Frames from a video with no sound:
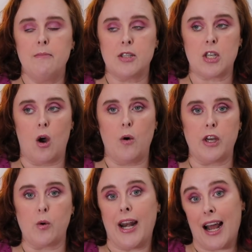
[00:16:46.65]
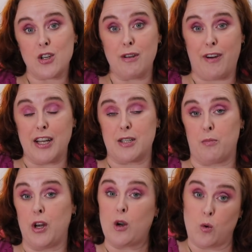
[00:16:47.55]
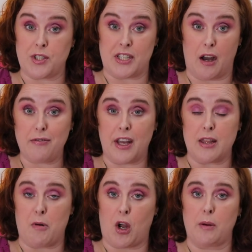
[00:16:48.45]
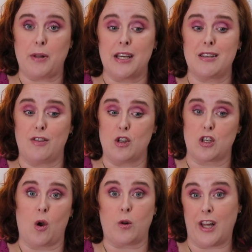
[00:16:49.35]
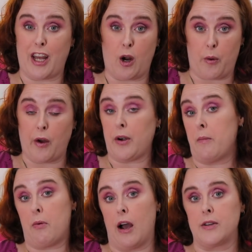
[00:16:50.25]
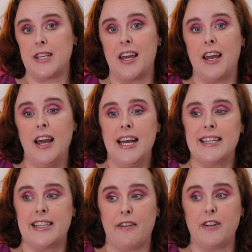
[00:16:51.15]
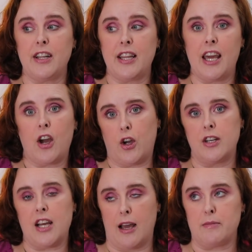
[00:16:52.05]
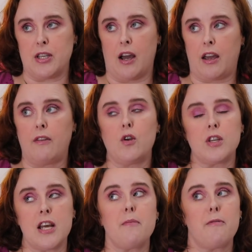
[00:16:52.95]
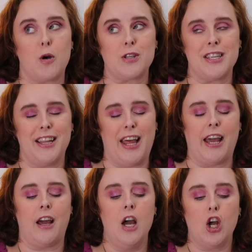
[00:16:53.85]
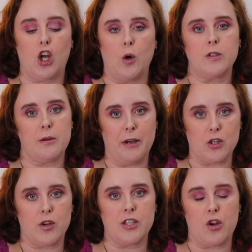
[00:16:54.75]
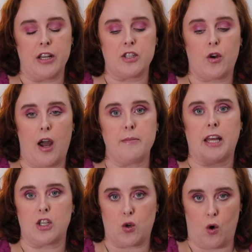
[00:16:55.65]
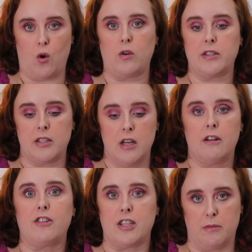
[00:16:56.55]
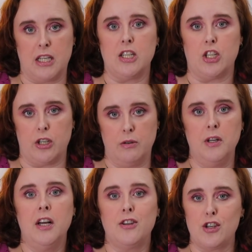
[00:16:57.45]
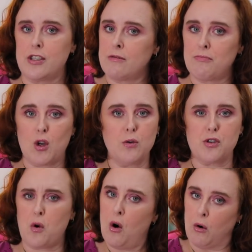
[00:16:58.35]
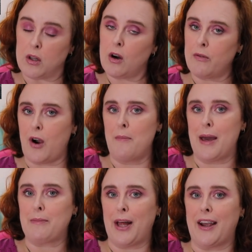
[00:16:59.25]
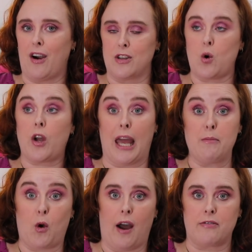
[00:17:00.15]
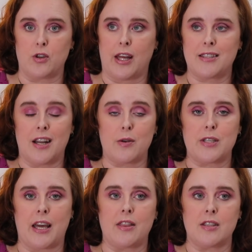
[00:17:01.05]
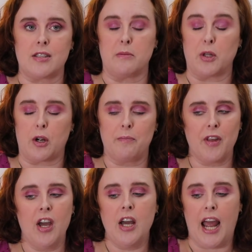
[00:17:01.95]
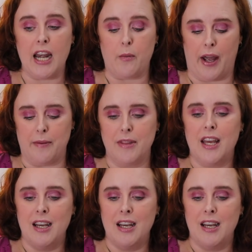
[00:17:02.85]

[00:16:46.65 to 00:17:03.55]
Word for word: So you can actually find some pretty cool stuff in the marketplace if you just go clicking around and browsing. Definitely a good time suck. If you're the type of person that like goes to Pinterest or Instagram and like scrolls for something to do, just go scroll over on Make Playing Cards or Game Crafter. That's another site that's similar. Anyway,